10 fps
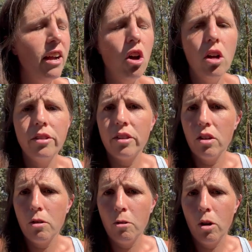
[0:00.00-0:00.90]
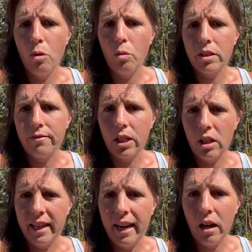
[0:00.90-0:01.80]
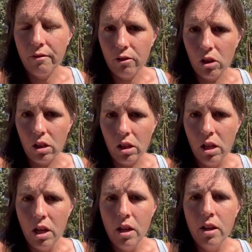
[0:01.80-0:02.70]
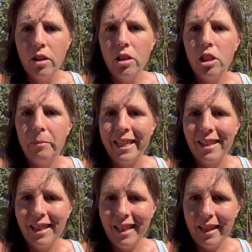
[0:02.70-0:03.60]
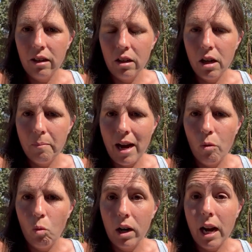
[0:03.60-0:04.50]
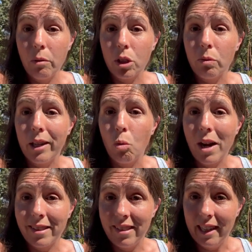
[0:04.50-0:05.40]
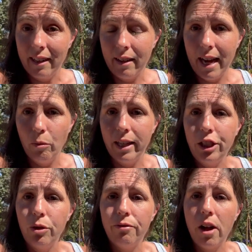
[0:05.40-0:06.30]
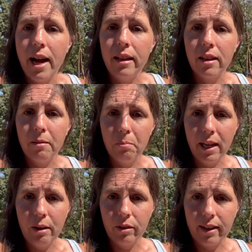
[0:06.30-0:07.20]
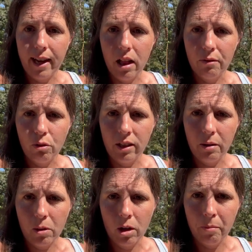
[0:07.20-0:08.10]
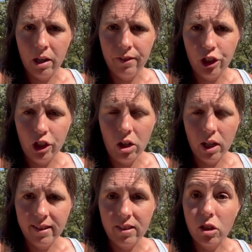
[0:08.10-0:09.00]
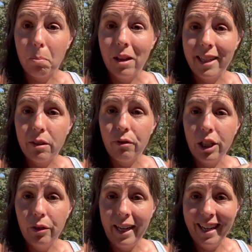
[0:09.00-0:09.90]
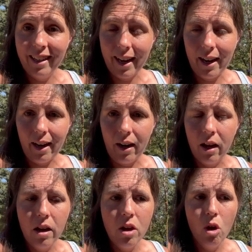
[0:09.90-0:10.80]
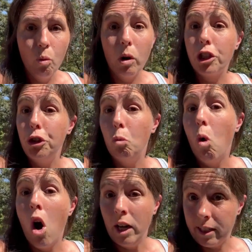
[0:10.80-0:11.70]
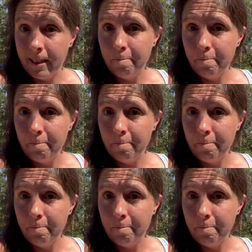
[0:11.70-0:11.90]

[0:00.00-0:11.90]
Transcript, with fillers: also was very careful to be clear about what I was requesting. And when you file a complaint with the California Department of Insurance, there's a place for you to indicate what you want.